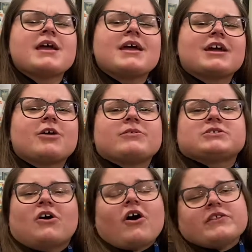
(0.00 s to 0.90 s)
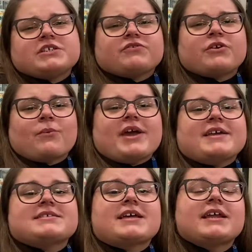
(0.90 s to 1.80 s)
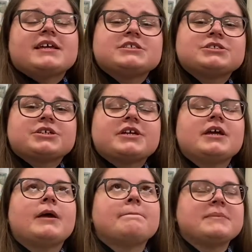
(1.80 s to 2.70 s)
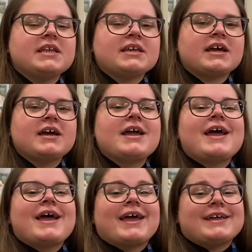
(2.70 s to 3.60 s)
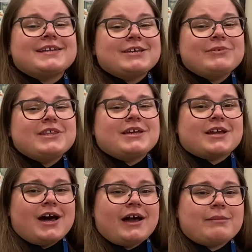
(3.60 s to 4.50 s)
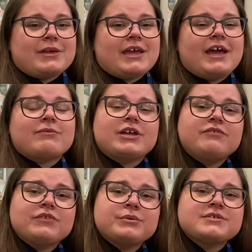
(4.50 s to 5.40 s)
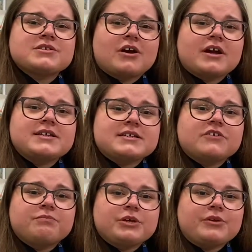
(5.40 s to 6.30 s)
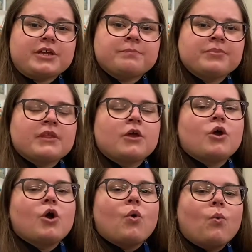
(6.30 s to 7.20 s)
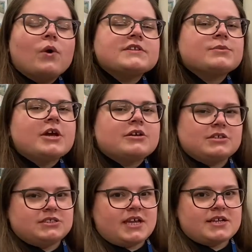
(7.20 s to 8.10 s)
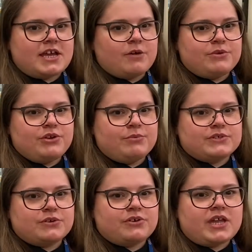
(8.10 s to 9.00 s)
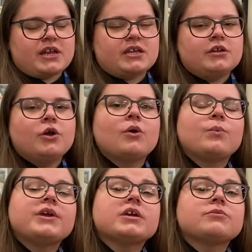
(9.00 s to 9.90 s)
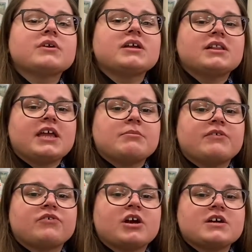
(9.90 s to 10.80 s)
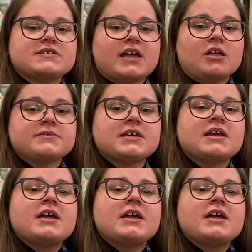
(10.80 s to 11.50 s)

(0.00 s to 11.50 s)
It covers all the different ways that history, media, and even the economy have influenced our idea of beauty. Once we understand how beauty was created, we can reclaim it for ourselves